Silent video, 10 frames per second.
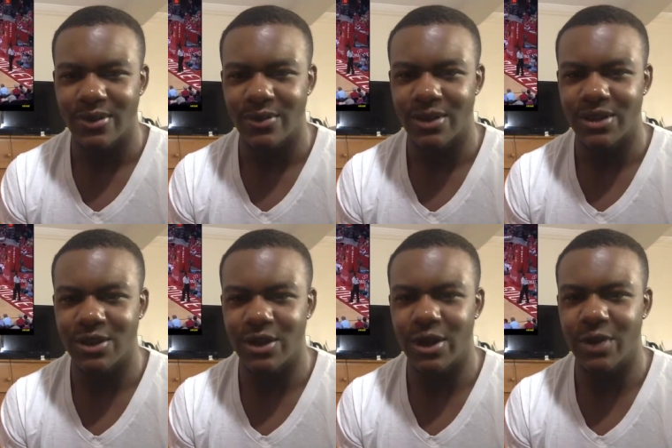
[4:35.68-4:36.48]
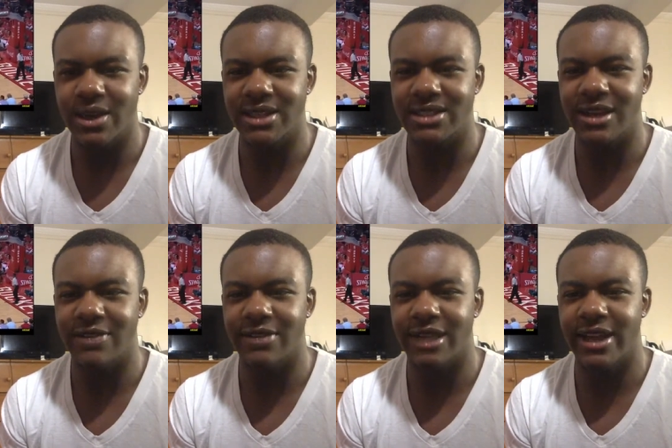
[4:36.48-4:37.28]
West going up with a
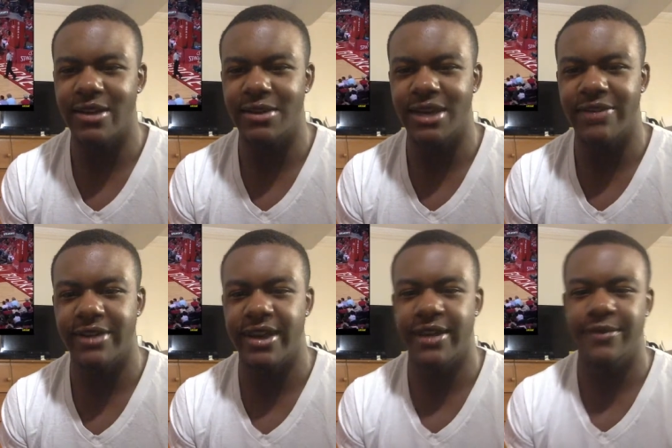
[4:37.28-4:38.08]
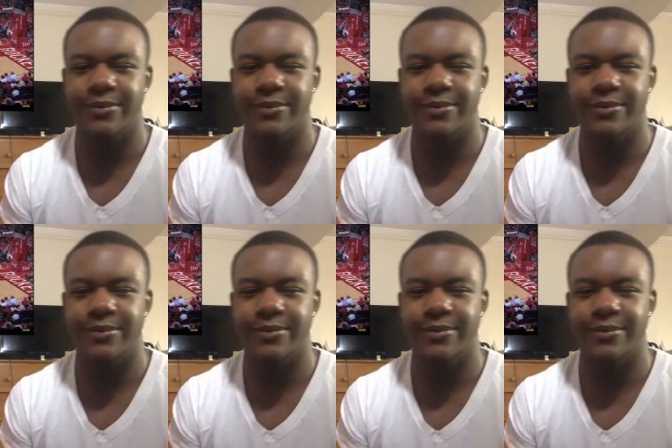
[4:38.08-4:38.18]
tough layup, left hand.